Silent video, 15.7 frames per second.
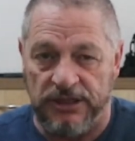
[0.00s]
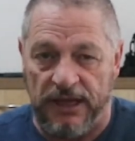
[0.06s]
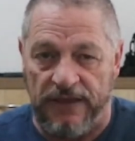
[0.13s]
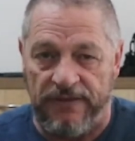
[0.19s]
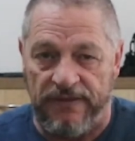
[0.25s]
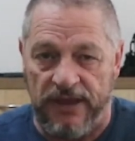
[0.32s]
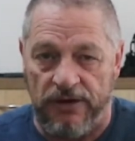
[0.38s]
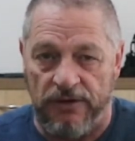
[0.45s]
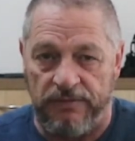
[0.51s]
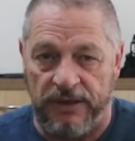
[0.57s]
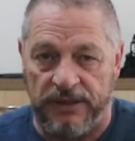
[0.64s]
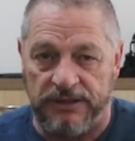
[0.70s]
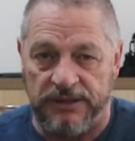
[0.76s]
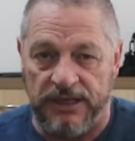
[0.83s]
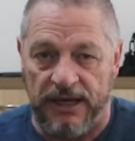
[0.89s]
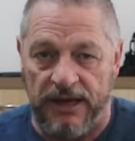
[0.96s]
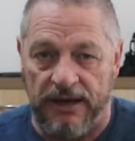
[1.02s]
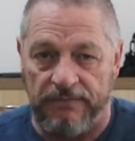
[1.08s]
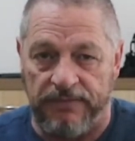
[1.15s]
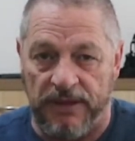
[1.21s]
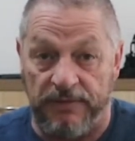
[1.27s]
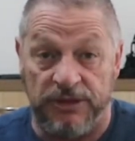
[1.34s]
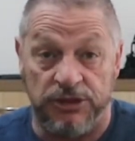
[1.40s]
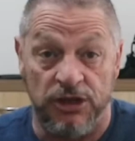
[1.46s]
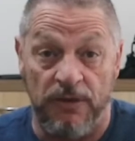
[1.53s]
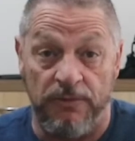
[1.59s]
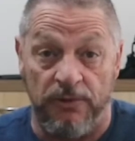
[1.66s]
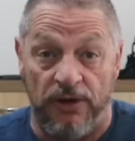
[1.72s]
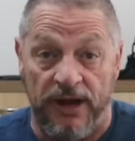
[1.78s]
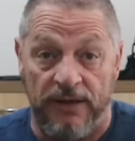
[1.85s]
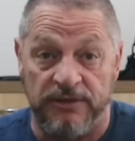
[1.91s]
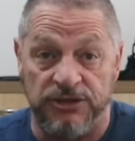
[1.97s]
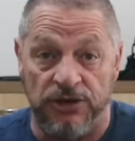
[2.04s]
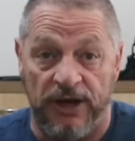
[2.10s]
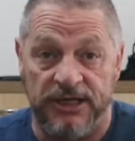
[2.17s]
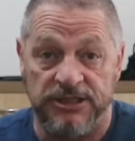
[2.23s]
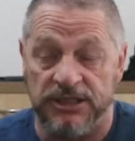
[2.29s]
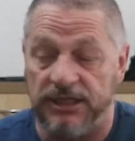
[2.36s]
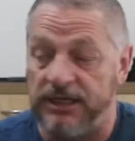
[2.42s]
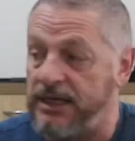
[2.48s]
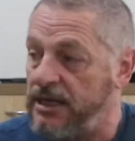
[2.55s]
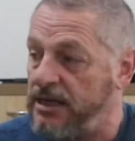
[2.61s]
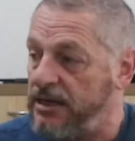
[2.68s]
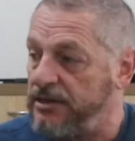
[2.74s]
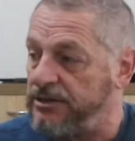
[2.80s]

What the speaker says: and they're a bit cheaper on Amazon actually.